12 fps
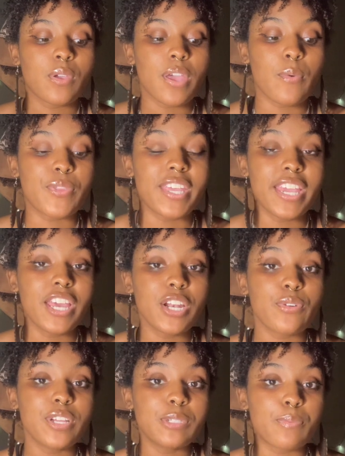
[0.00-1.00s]
with the
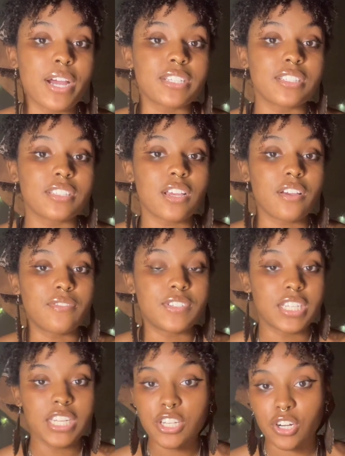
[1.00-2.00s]
increased presence of
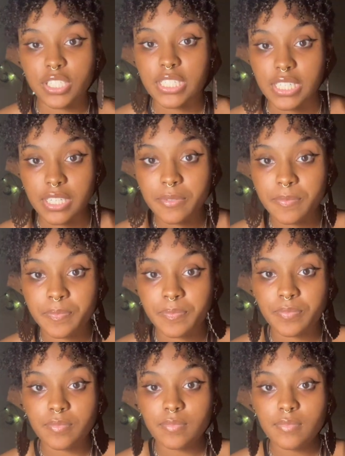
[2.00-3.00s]
TERT
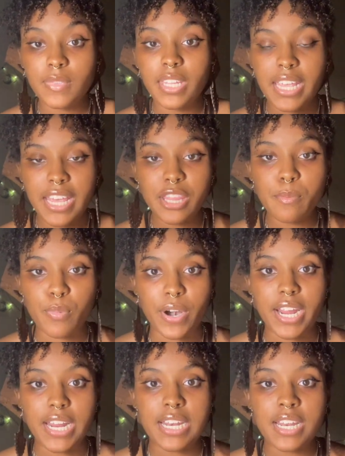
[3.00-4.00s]
in the
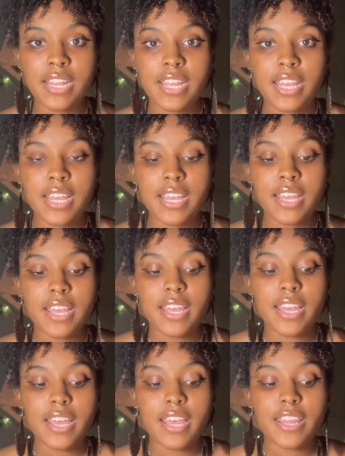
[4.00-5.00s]
brain,
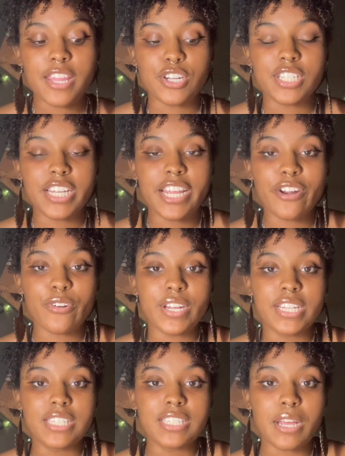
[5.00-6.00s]
there's an
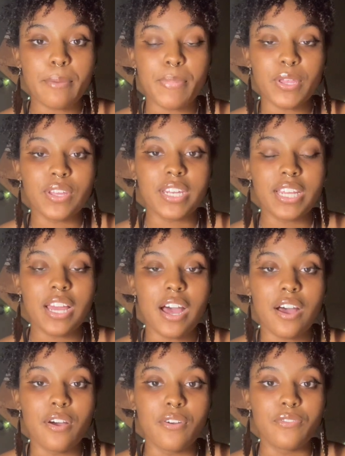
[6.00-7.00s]
increased ability
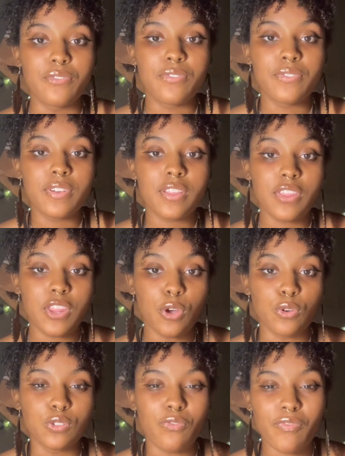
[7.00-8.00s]
of
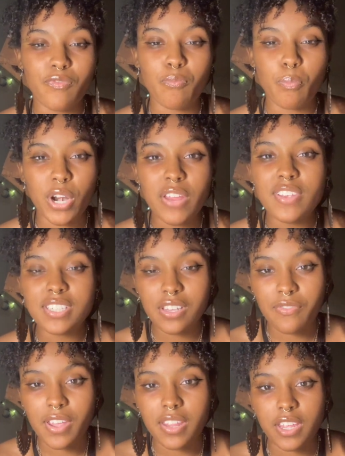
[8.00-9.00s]
those previously
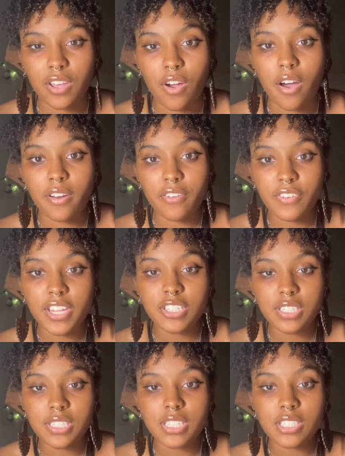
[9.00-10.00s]
failing
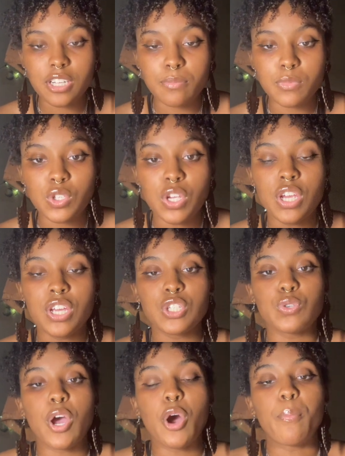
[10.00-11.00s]
autophagy systems
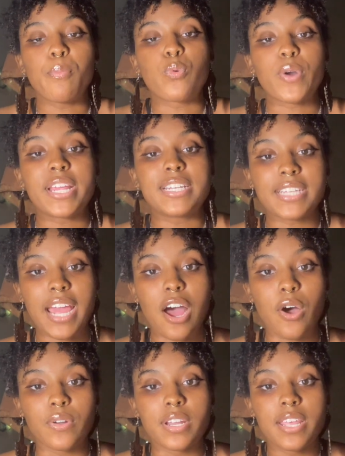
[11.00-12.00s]
to help break
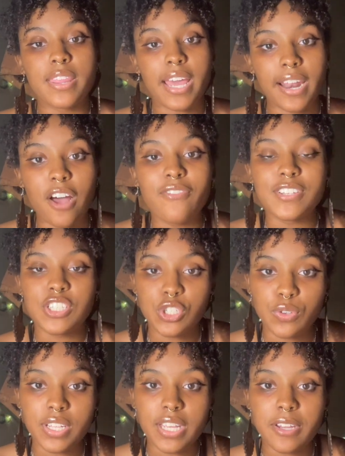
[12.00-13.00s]
down that
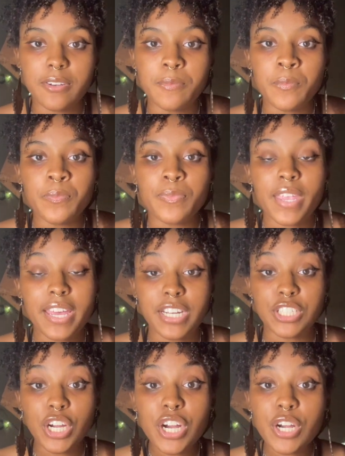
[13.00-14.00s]
alpha-synuclein. And
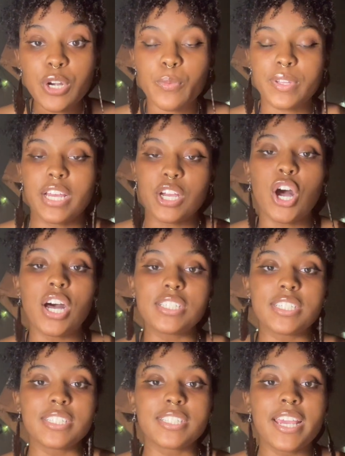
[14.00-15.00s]
in turn, what that
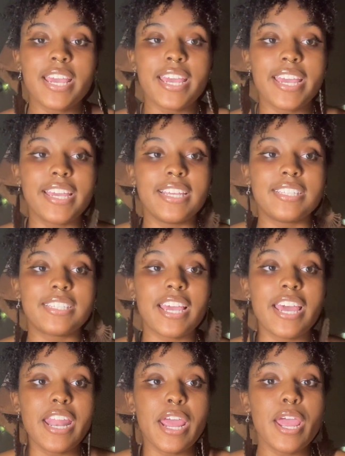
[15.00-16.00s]
causes is
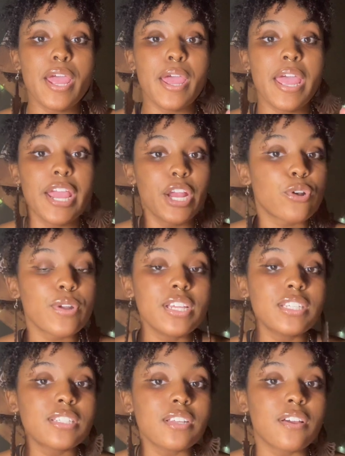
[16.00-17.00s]
an
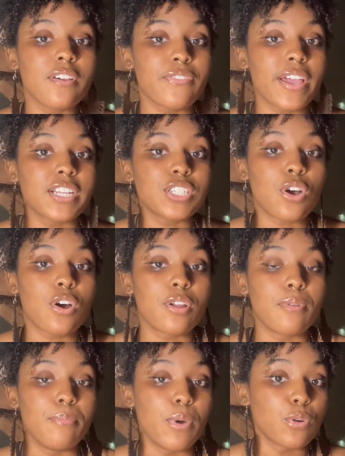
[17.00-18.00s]
increased effect
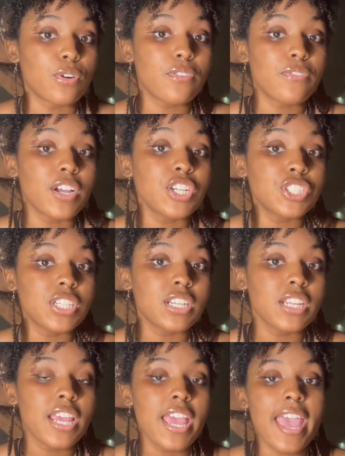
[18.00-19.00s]
on motor function
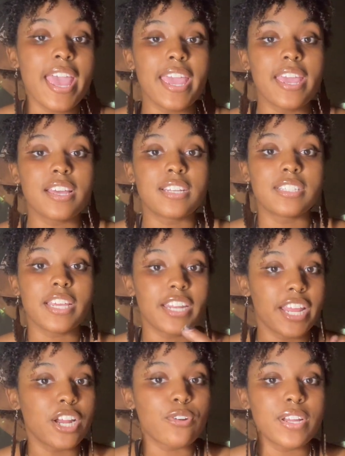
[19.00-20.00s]
and
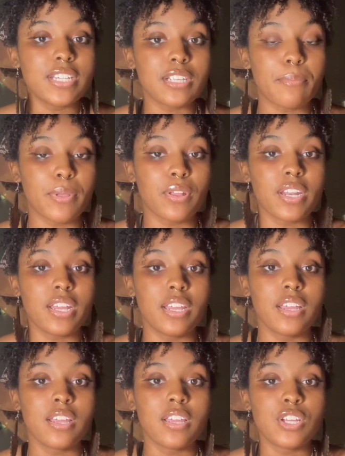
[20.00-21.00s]
an increased
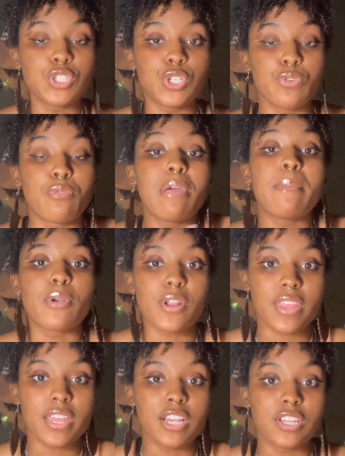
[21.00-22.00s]
ability to remember
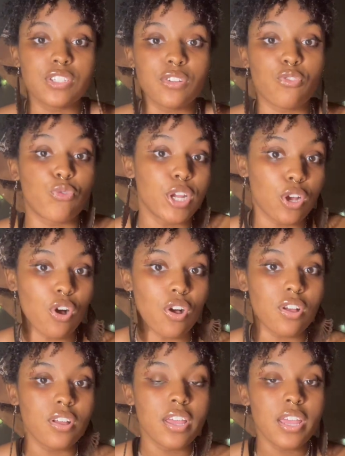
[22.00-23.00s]
things,
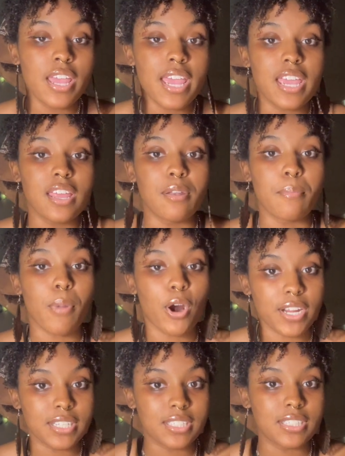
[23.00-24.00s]
recall, in
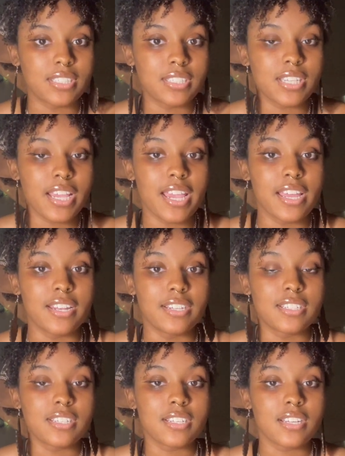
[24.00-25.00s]
Parkinson's
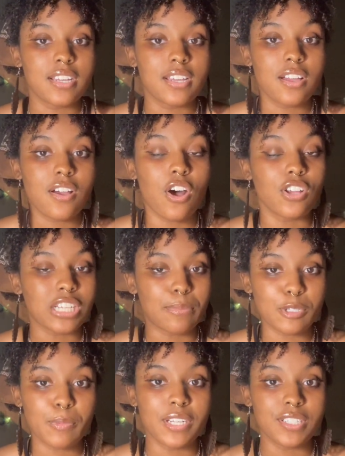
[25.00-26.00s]
and
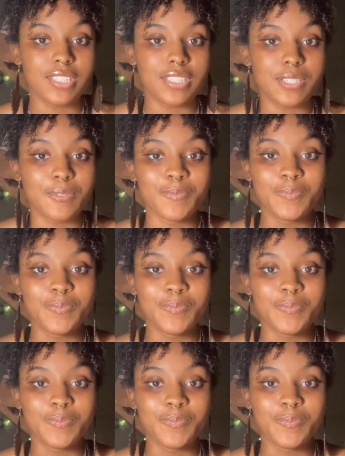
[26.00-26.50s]
Alzheimer's patients.